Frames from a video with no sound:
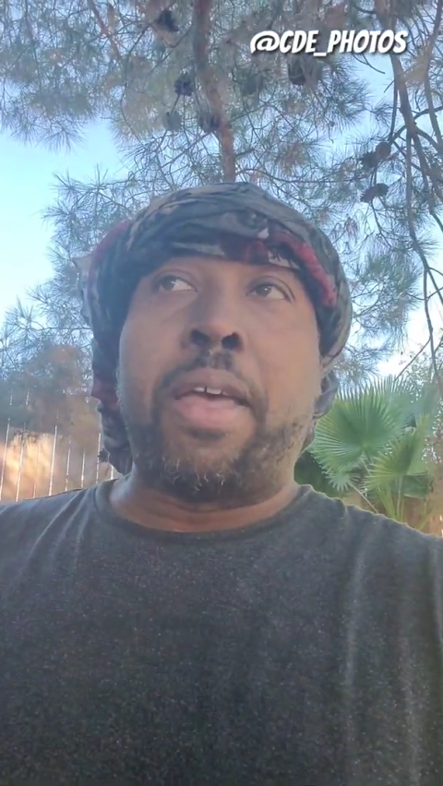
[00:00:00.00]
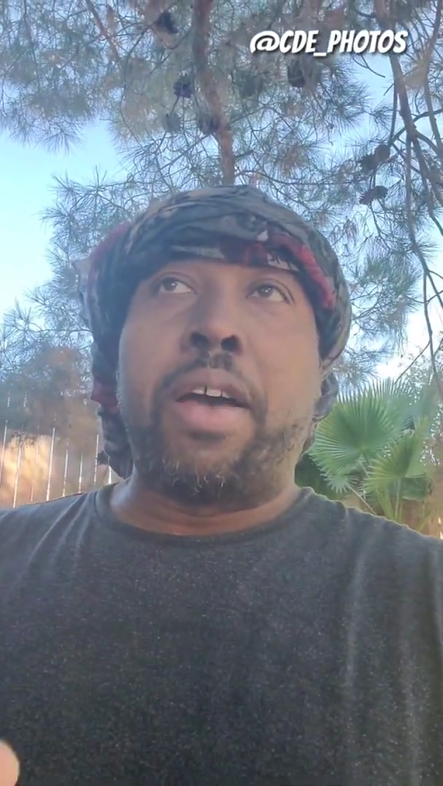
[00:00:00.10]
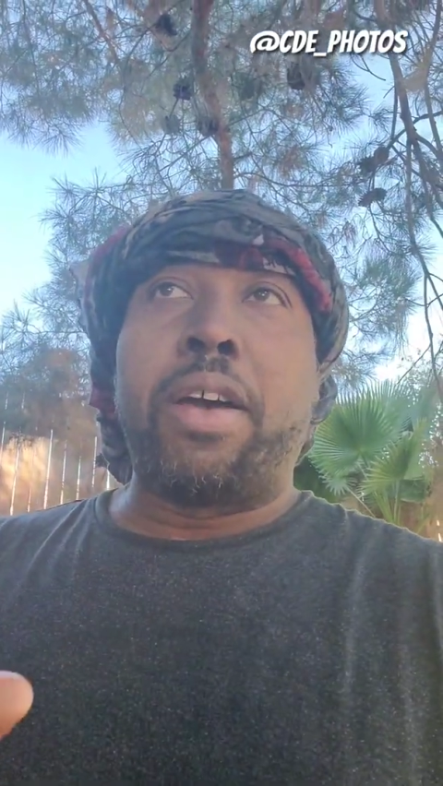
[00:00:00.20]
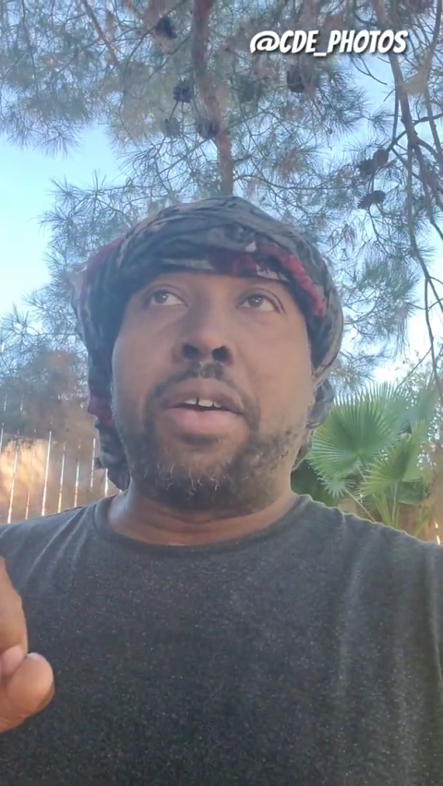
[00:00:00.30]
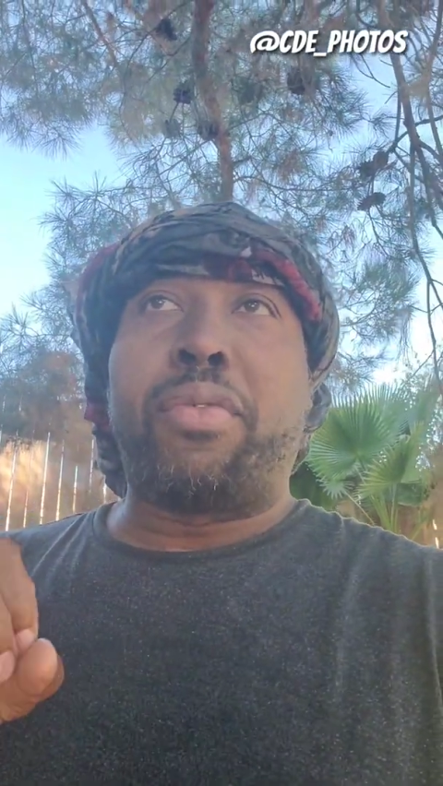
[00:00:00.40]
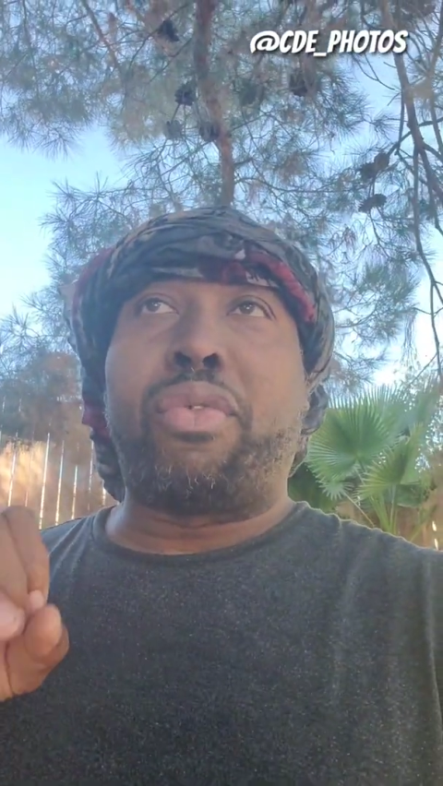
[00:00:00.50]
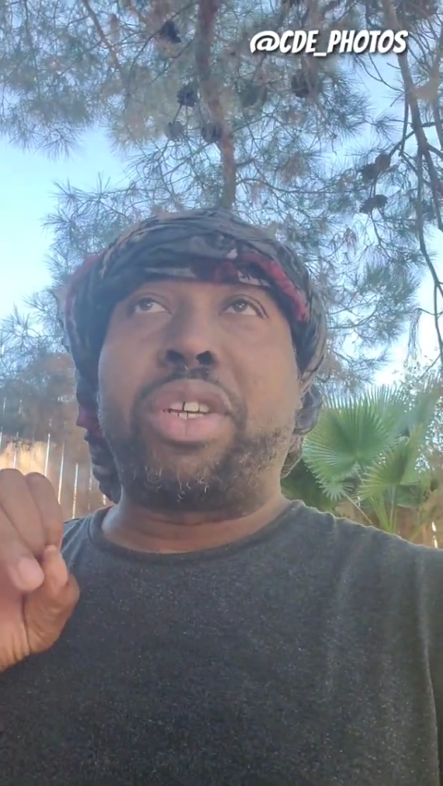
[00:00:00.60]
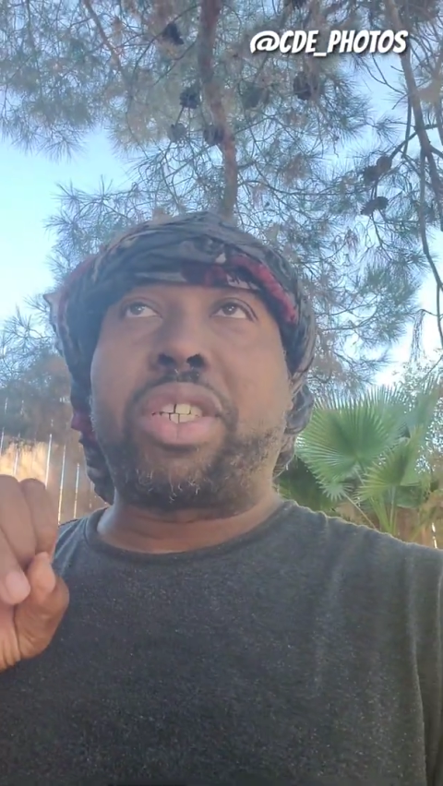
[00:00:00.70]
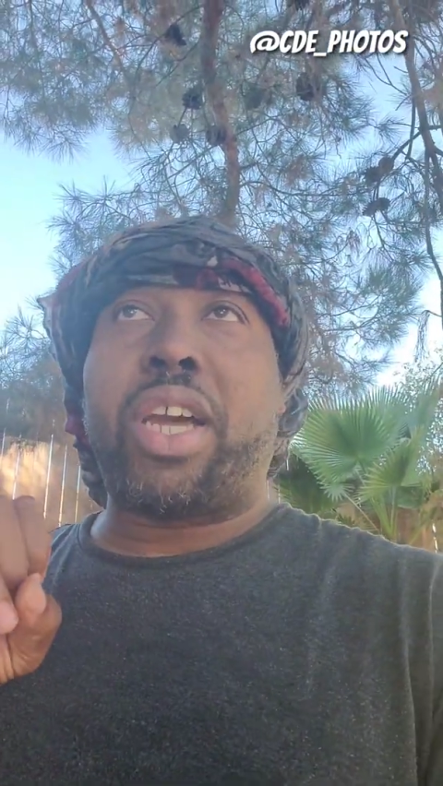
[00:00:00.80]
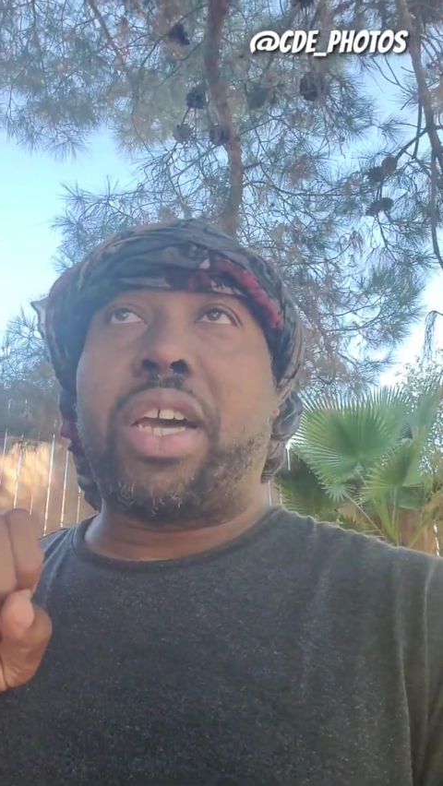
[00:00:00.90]

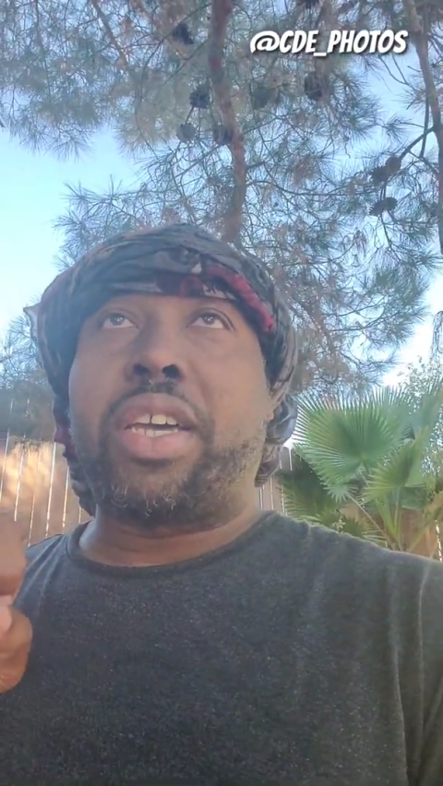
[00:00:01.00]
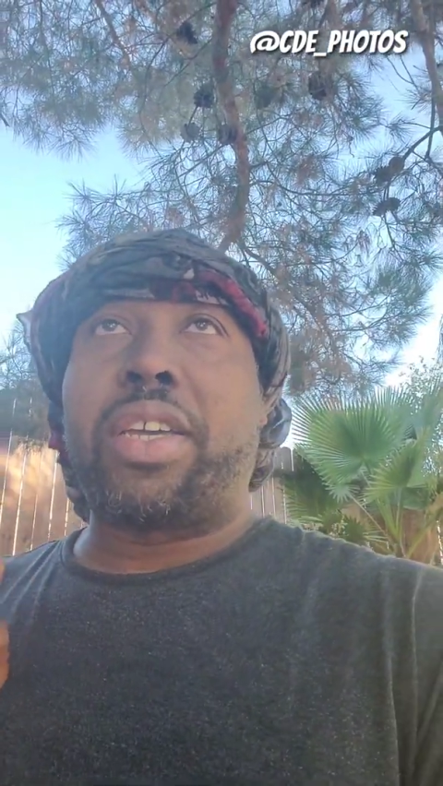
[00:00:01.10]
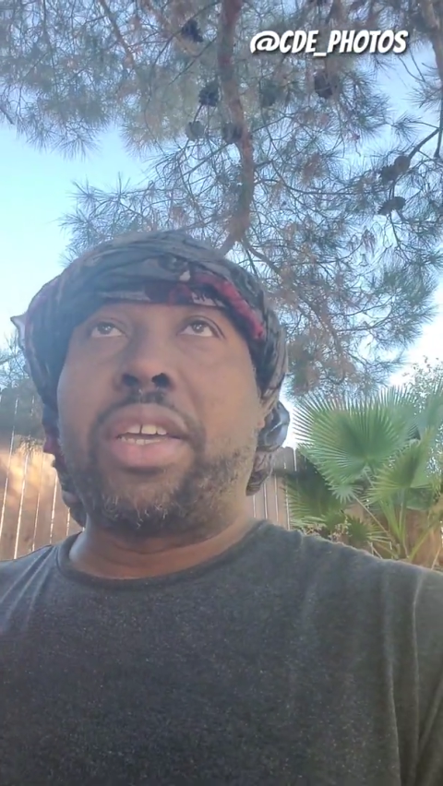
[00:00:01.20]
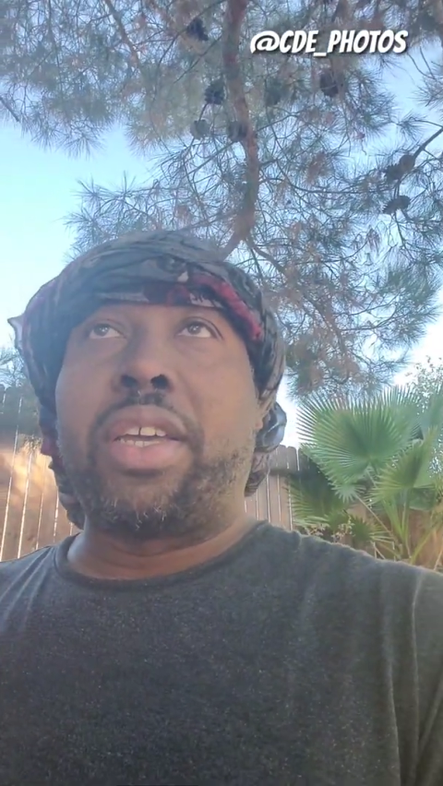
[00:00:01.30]
Fisheye,